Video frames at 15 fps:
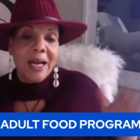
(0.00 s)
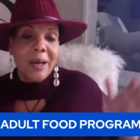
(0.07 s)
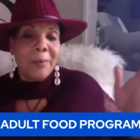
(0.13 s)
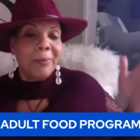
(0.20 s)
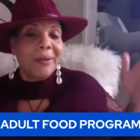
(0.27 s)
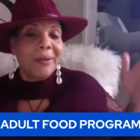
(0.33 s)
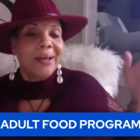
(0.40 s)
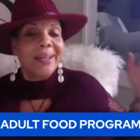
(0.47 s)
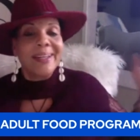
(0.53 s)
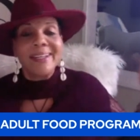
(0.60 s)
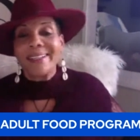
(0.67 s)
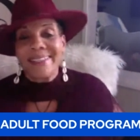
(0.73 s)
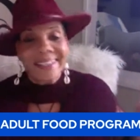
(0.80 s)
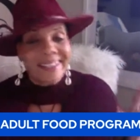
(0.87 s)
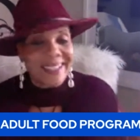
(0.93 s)
but it's the
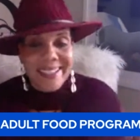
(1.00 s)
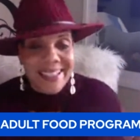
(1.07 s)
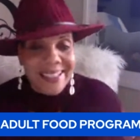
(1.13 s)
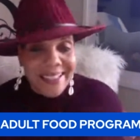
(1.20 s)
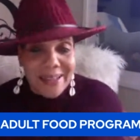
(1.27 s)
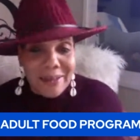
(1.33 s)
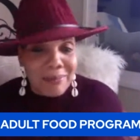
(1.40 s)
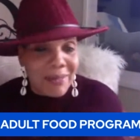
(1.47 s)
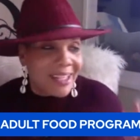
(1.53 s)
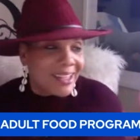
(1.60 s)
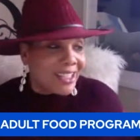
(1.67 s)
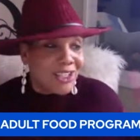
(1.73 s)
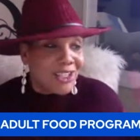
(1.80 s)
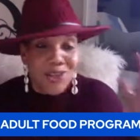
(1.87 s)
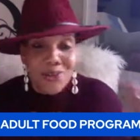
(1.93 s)
16th of the month
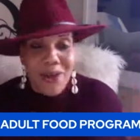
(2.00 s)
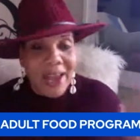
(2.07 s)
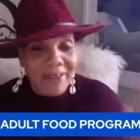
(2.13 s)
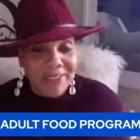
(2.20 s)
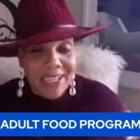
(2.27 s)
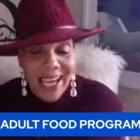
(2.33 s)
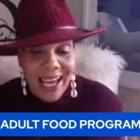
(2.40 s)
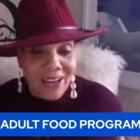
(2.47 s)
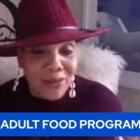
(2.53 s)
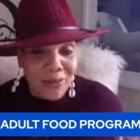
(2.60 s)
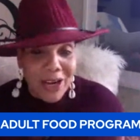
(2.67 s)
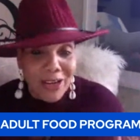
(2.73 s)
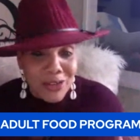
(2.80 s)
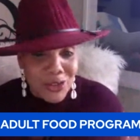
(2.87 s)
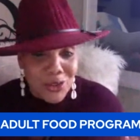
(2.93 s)
and you haven't got
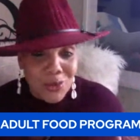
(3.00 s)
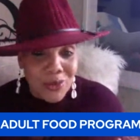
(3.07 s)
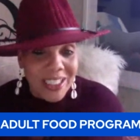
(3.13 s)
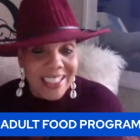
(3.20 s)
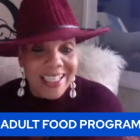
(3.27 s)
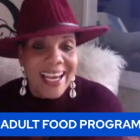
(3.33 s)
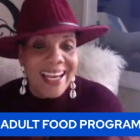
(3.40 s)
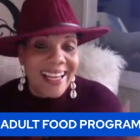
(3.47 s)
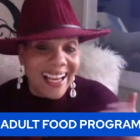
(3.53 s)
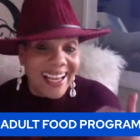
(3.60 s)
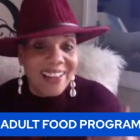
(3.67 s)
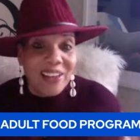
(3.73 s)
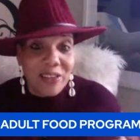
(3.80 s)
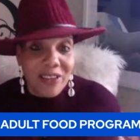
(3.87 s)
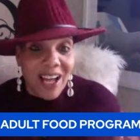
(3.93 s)
around to doing it yet and
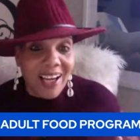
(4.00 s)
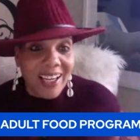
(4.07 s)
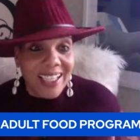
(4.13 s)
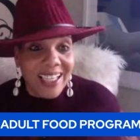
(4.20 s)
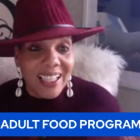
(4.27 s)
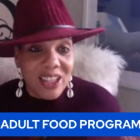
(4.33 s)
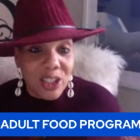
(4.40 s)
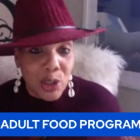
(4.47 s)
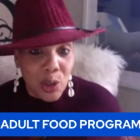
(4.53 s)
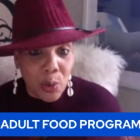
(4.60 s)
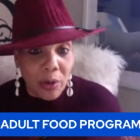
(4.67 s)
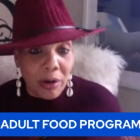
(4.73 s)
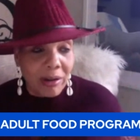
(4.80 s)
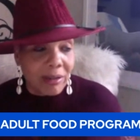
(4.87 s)
they're knocking at the door